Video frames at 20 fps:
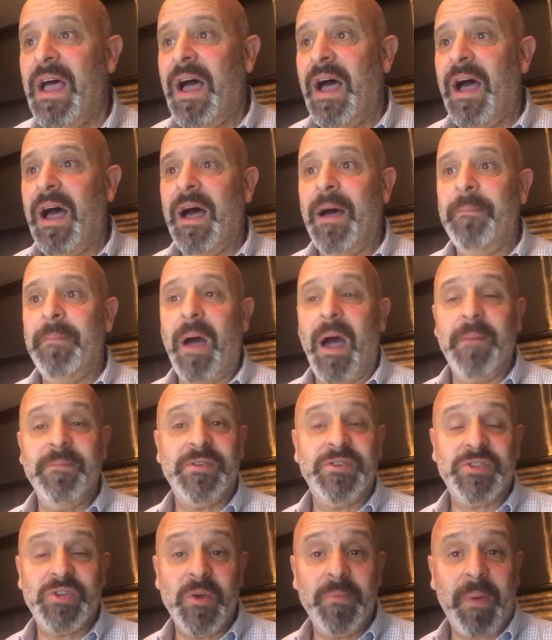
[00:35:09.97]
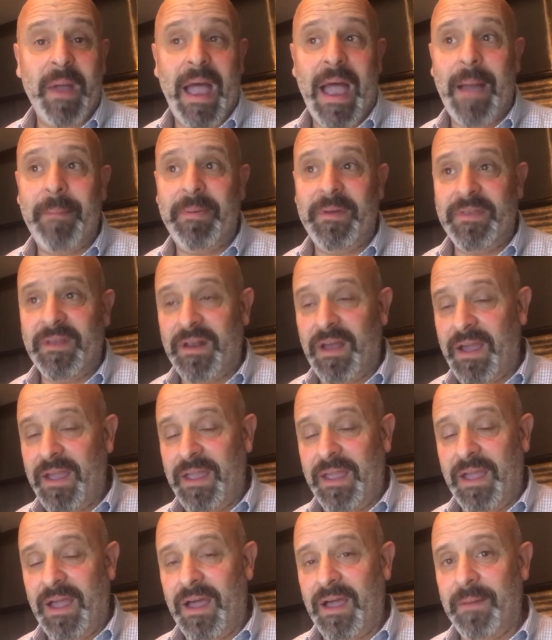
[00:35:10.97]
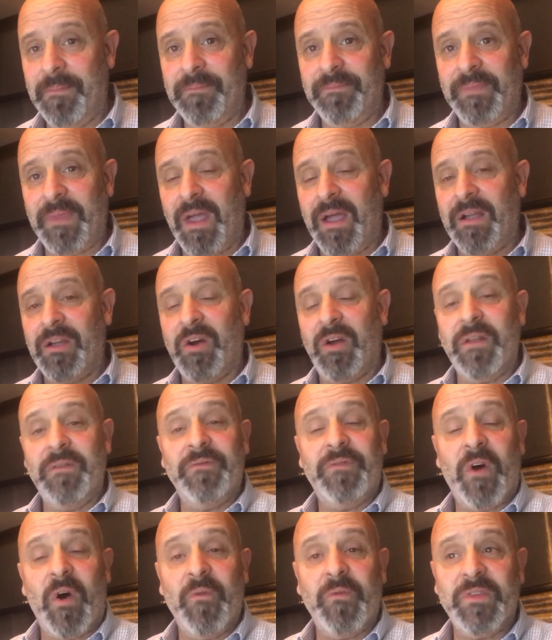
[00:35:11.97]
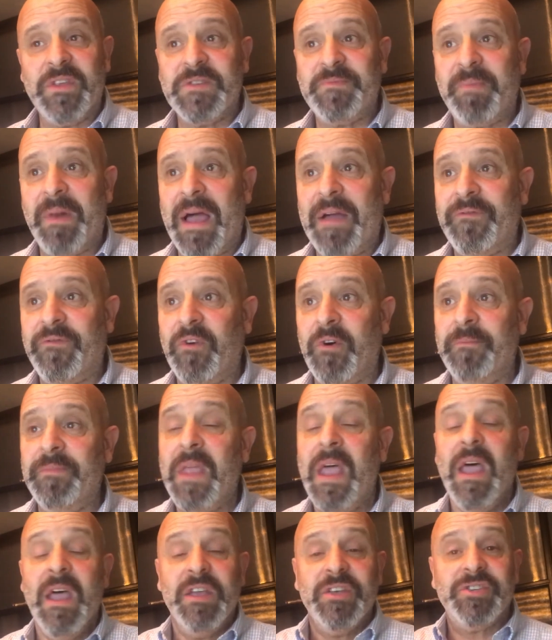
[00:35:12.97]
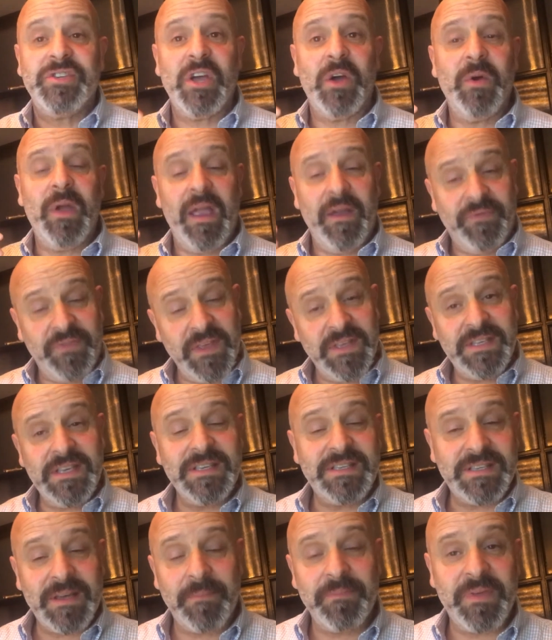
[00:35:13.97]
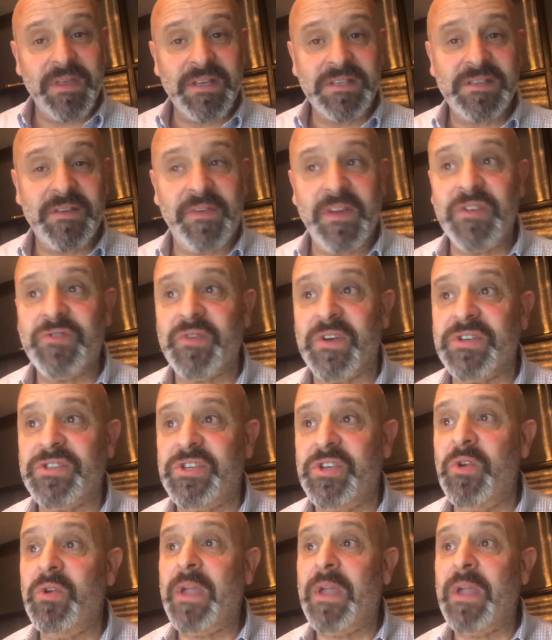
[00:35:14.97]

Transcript: I'm super happy that I got involved with this platform. So if this is something that's of interest to you,